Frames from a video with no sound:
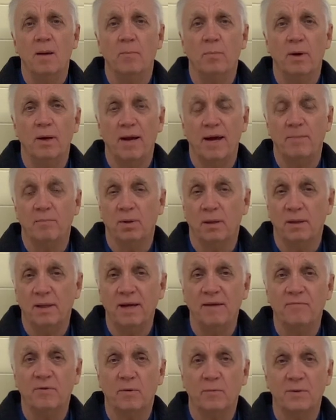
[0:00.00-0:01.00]
but I
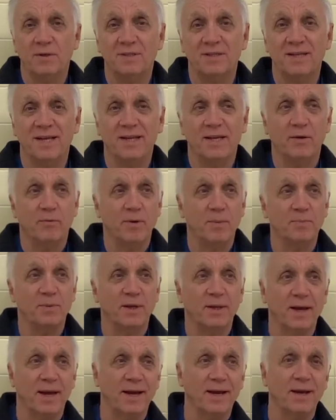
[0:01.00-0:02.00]
believe there isn't any
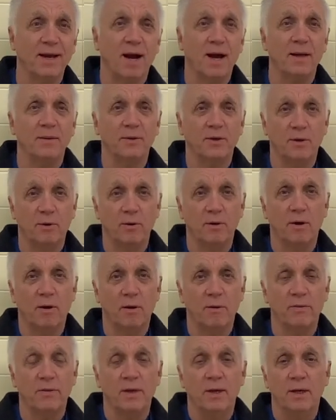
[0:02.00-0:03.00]
kryptonite on the good
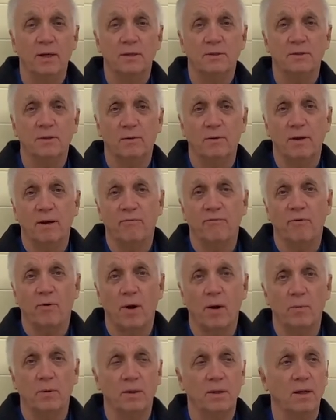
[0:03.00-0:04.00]
earth, so
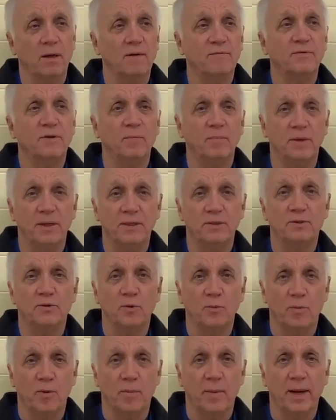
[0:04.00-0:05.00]
therefore I would love to be
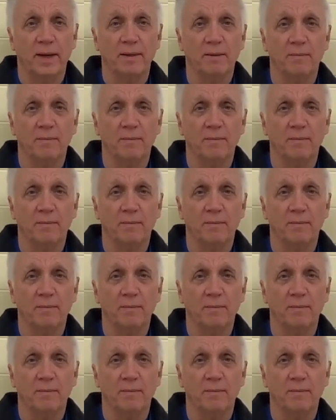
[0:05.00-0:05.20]
Superman.